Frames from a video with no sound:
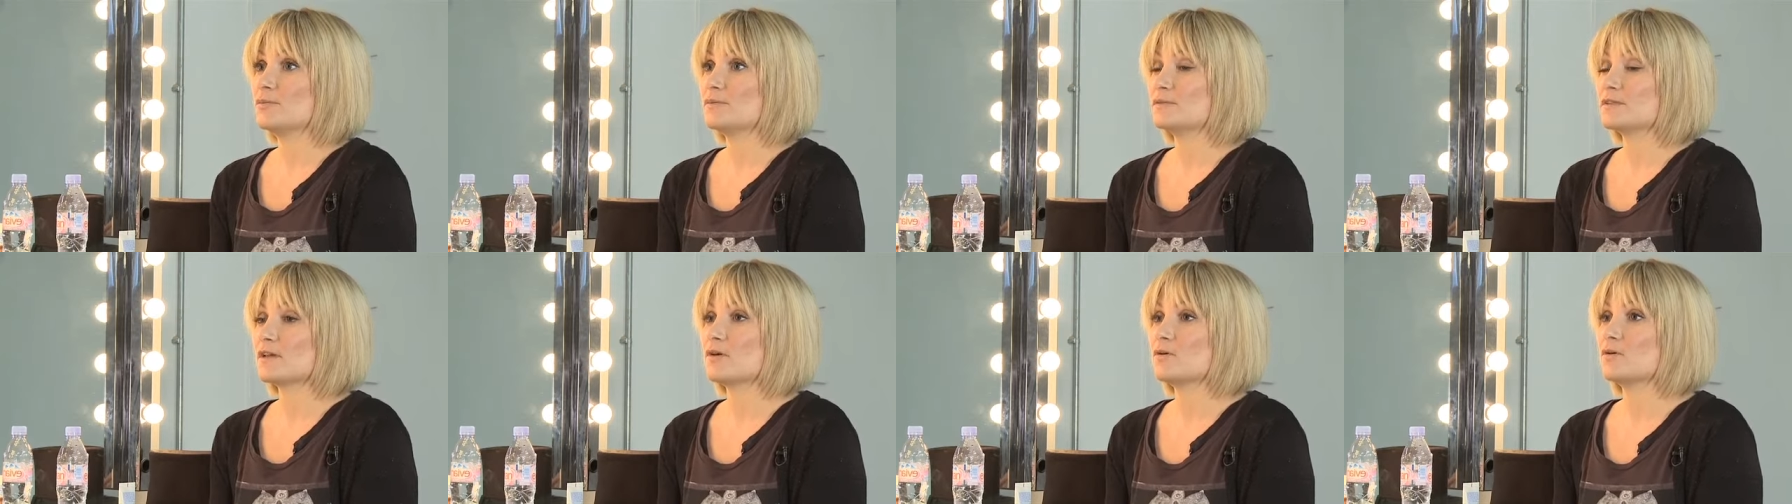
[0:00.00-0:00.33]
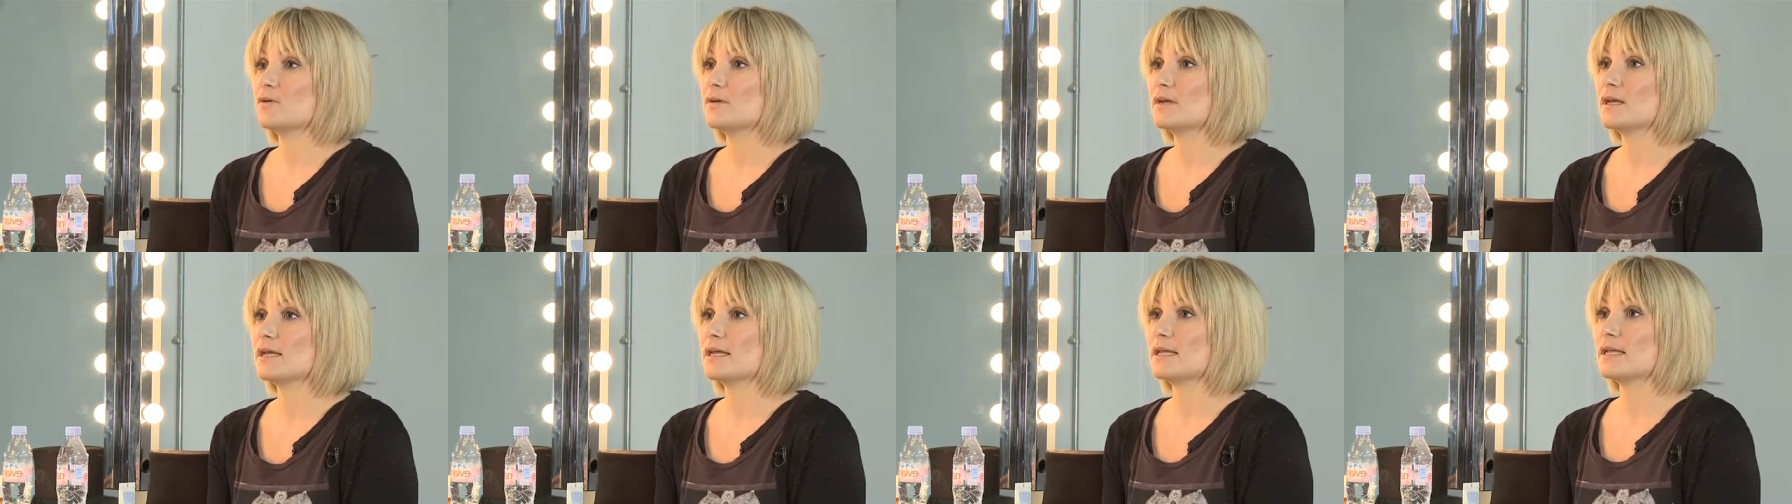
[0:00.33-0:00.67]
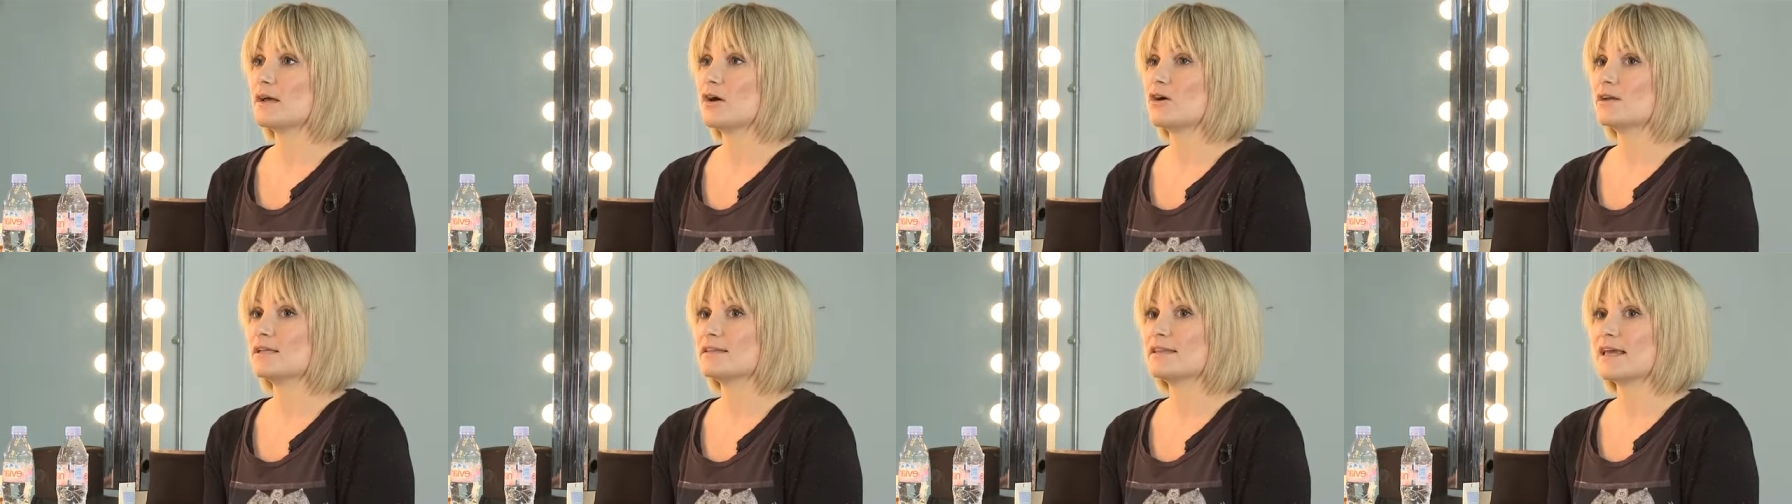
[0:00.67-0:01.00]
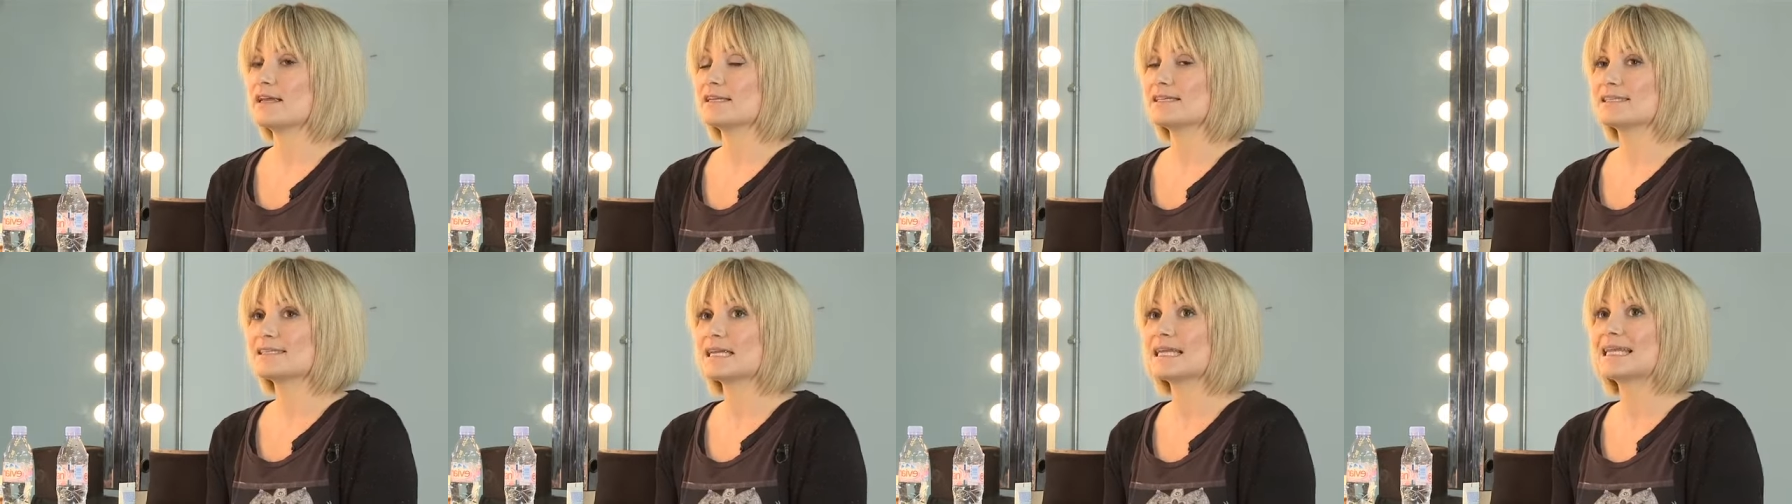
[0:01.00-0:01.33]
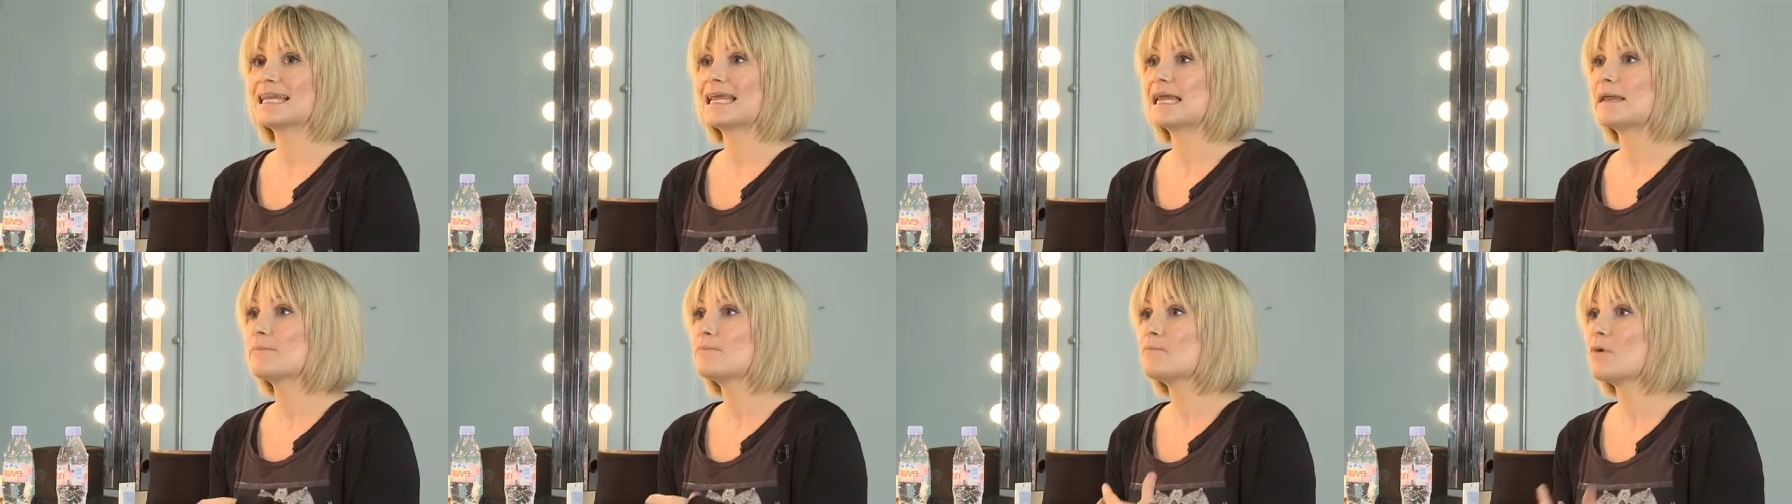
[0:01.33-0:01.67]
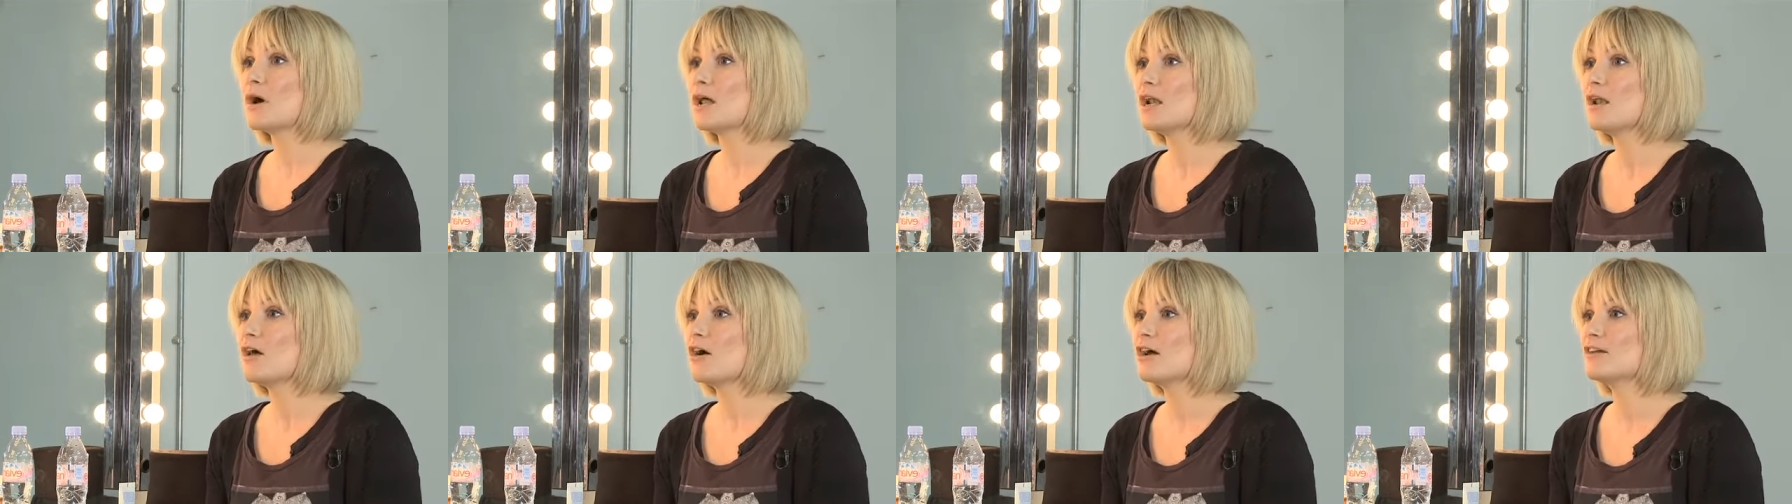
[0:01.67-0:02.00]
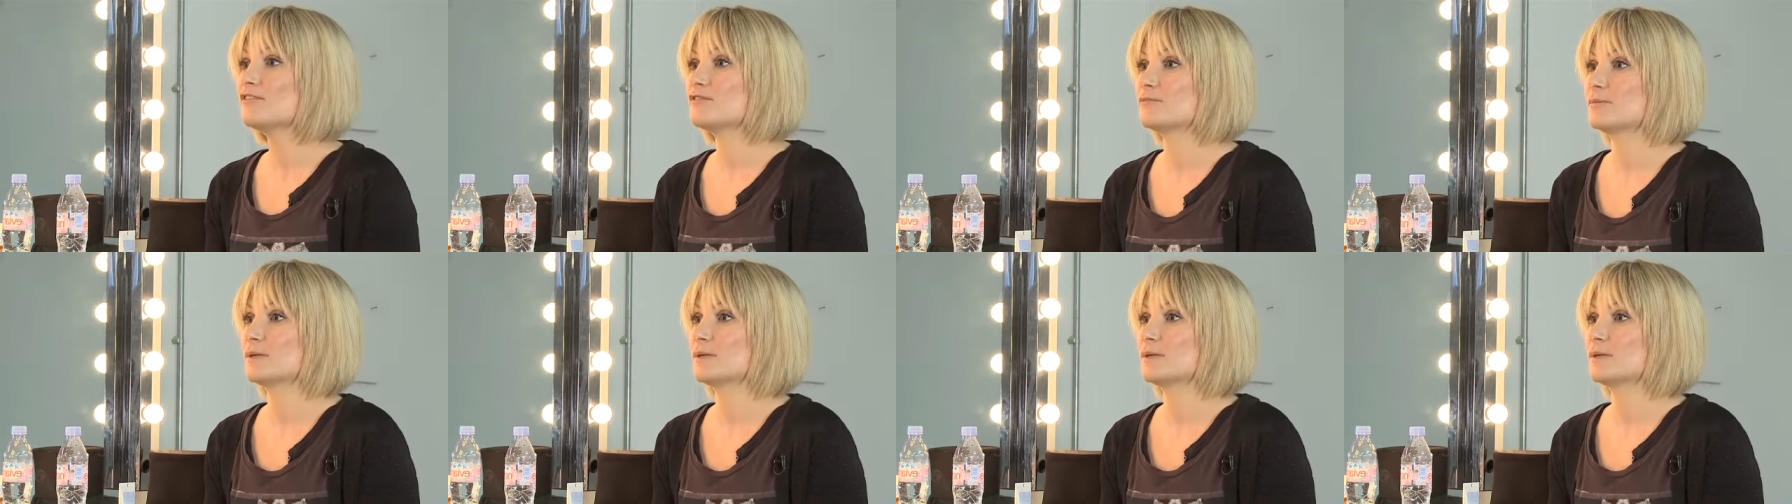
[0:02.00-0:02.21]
So I, they're still in my life,